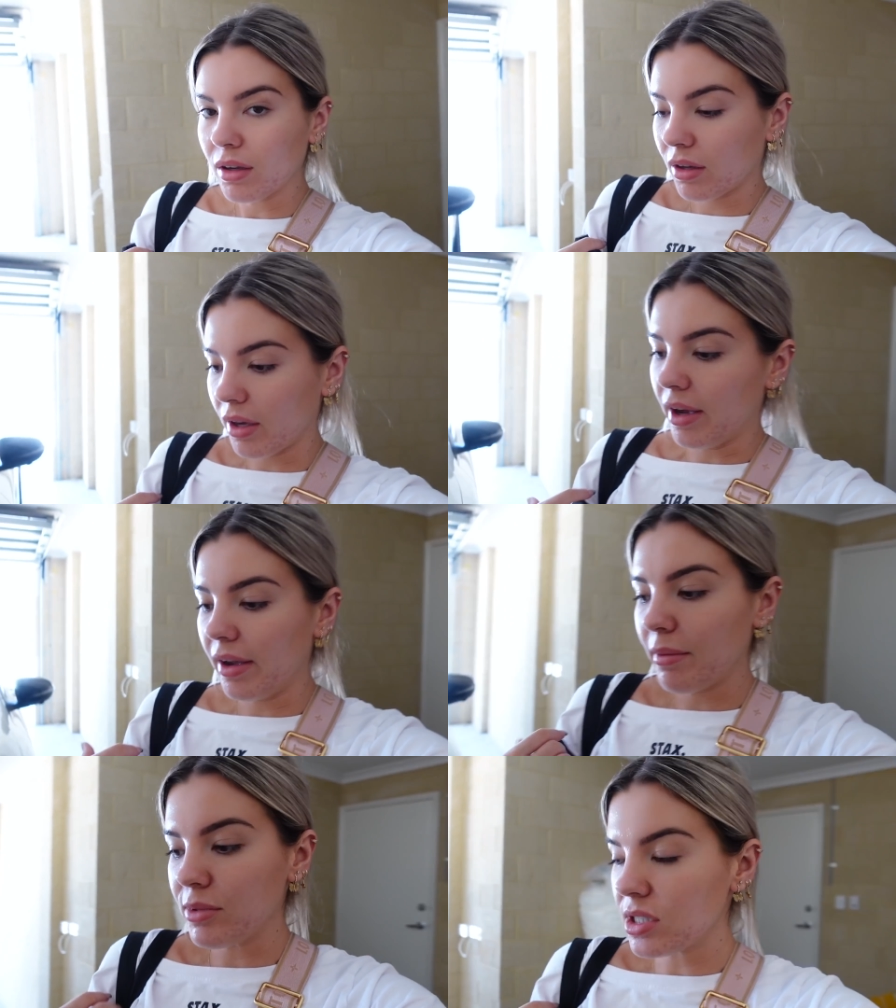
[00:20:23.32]
Okay,
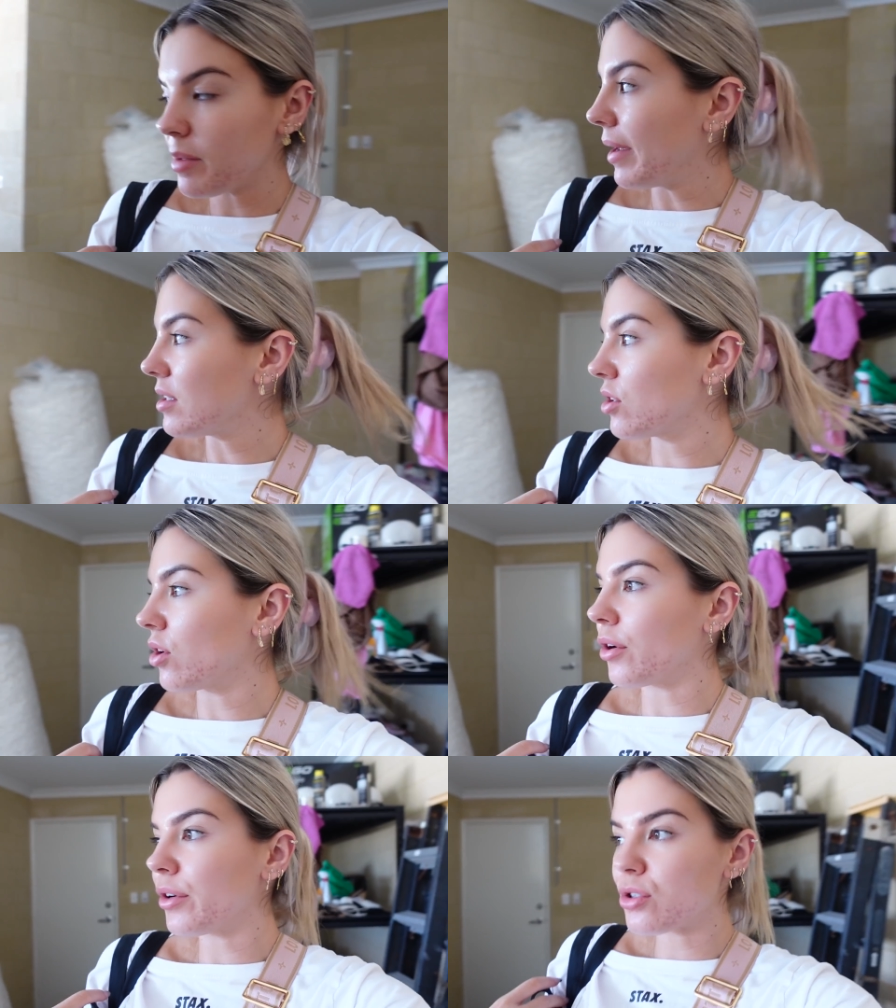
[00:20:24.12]
I'm just about to
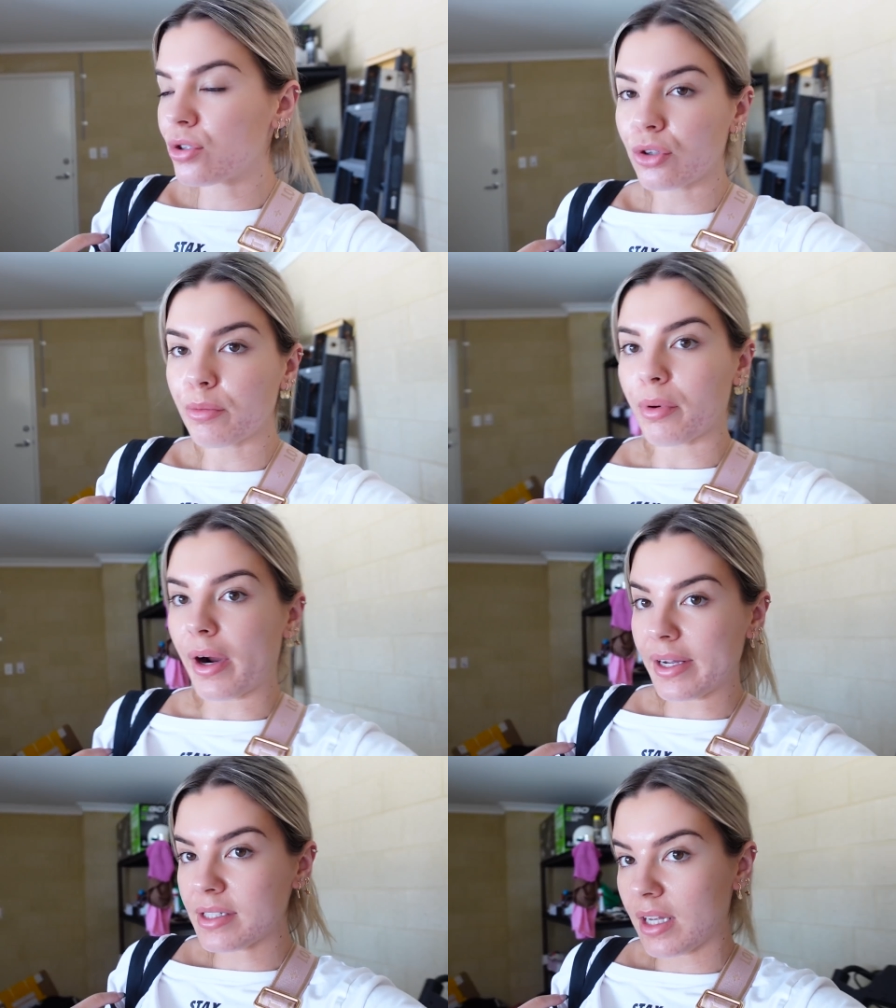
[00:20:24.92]
go to
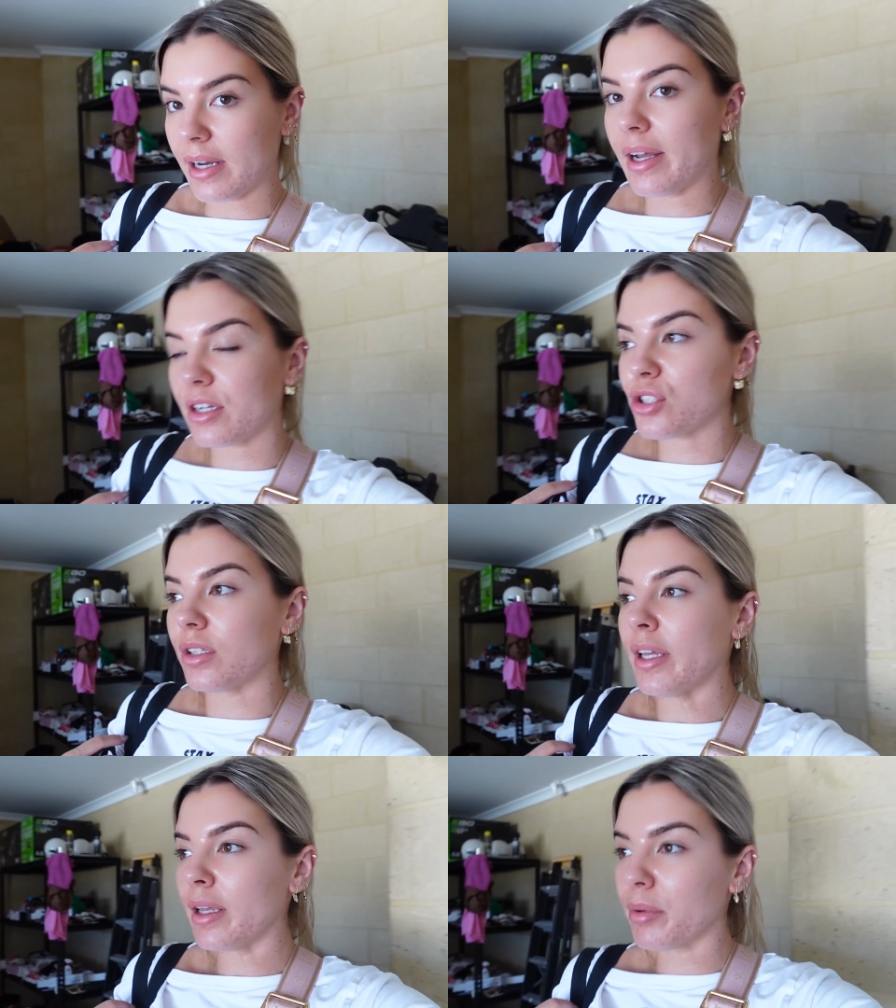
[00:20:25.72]
Priceline
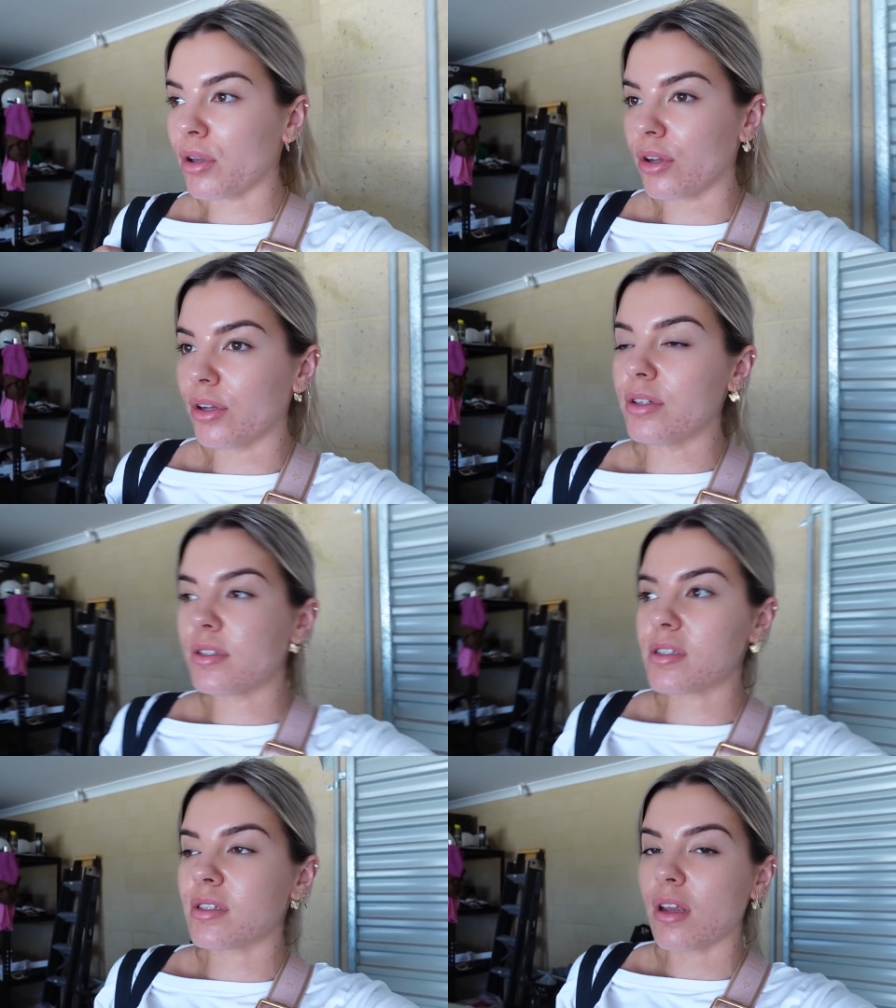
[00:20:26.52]
actually
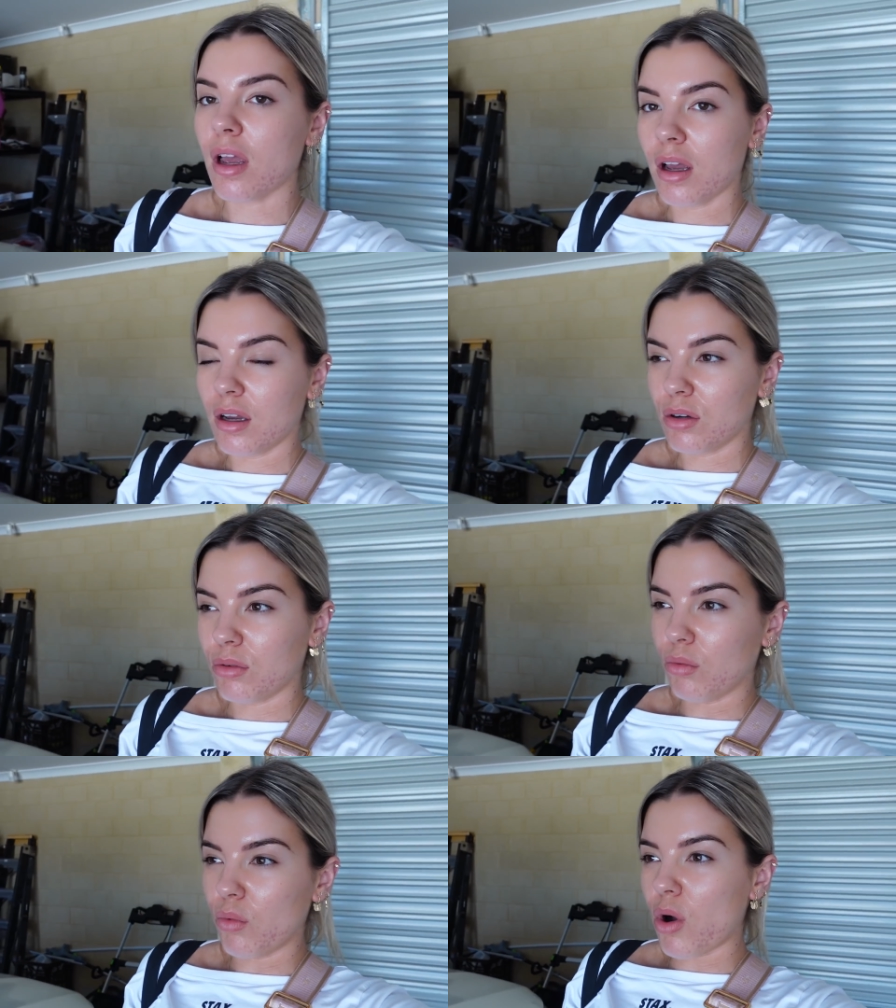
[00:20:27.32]
because,
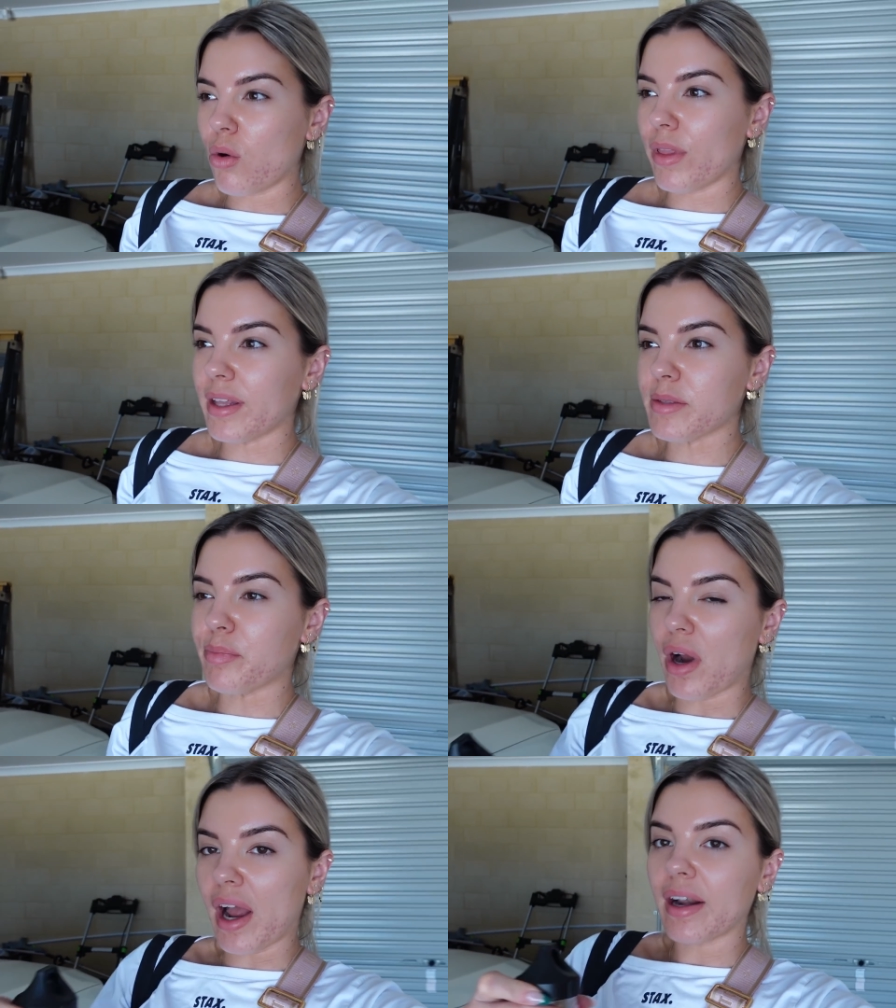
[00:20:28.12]
whoa, that's
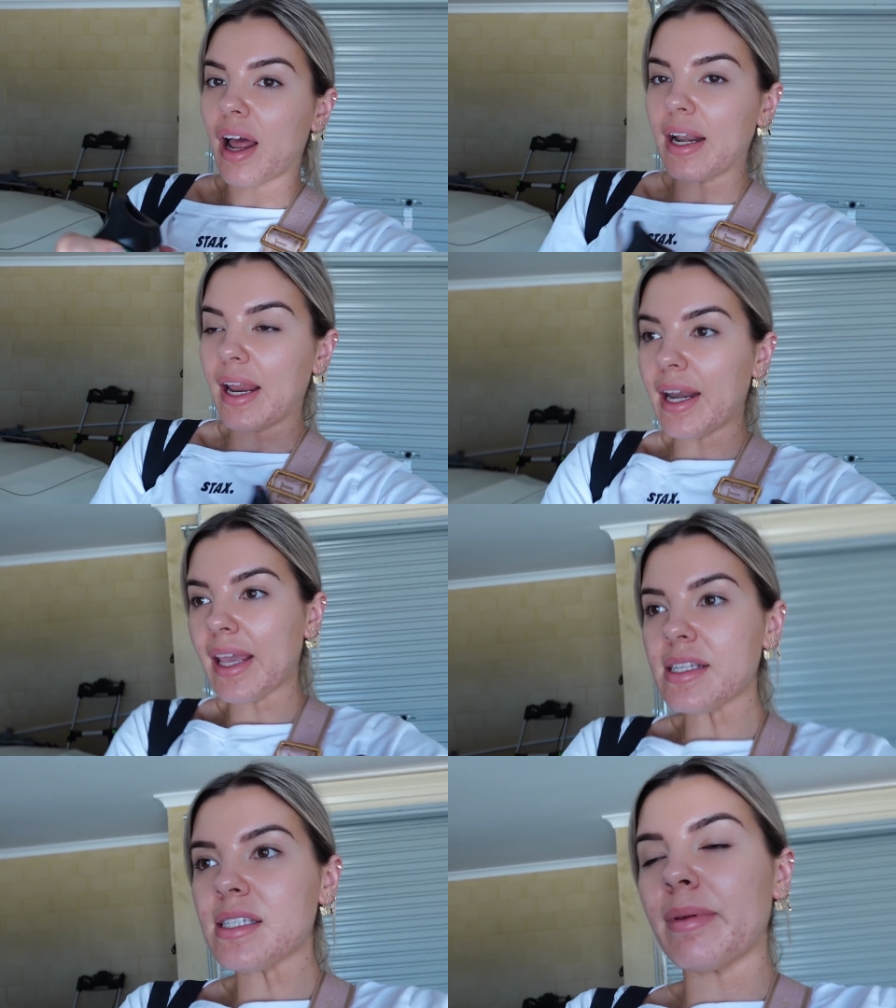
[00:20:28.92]
bright. I need to
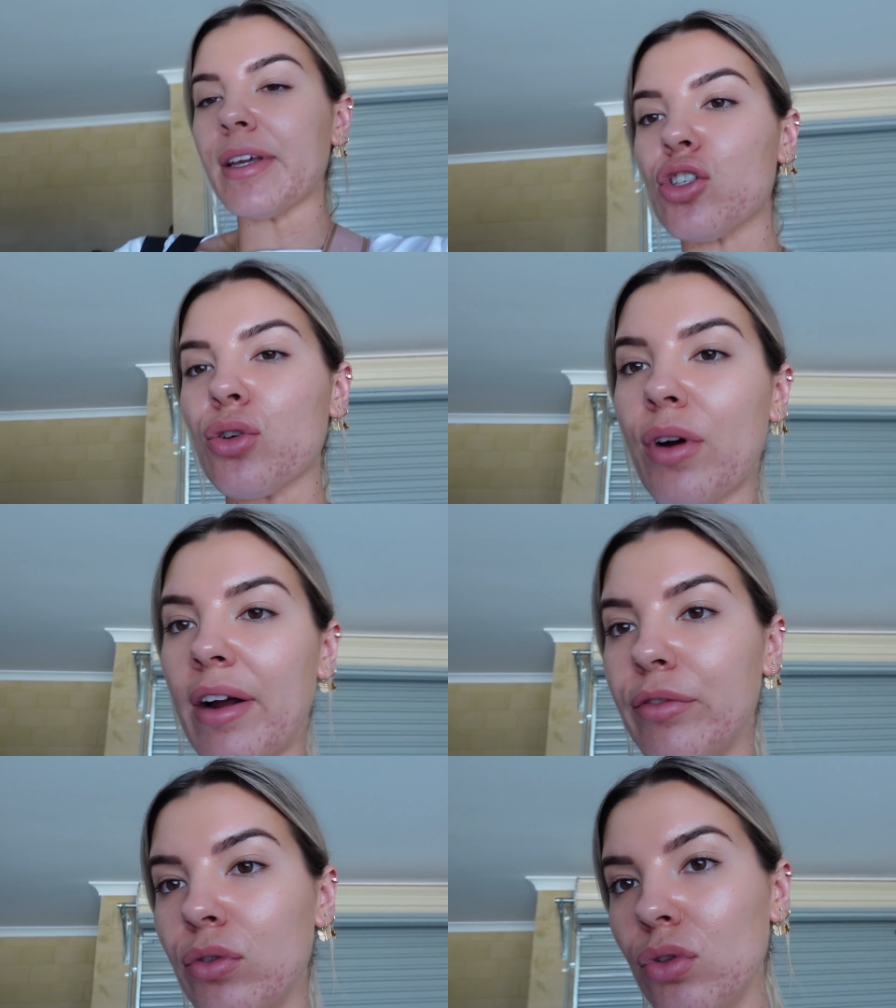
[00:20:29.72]
get some like
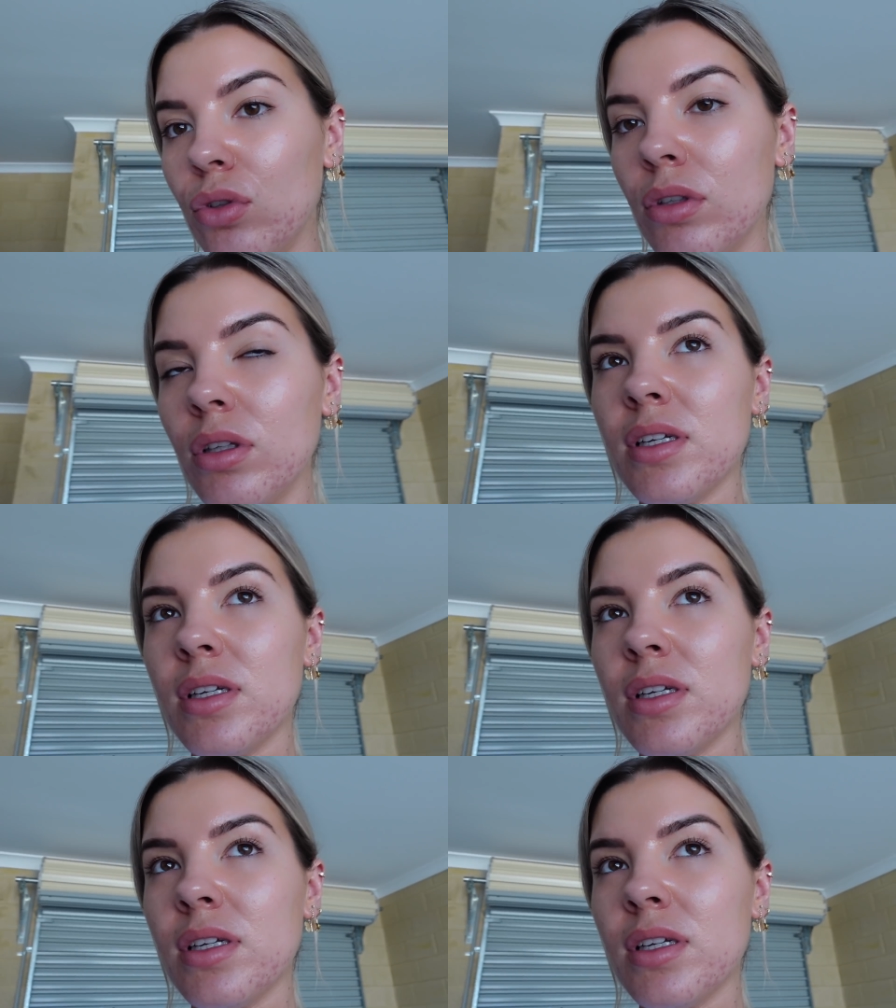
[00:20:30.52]
travel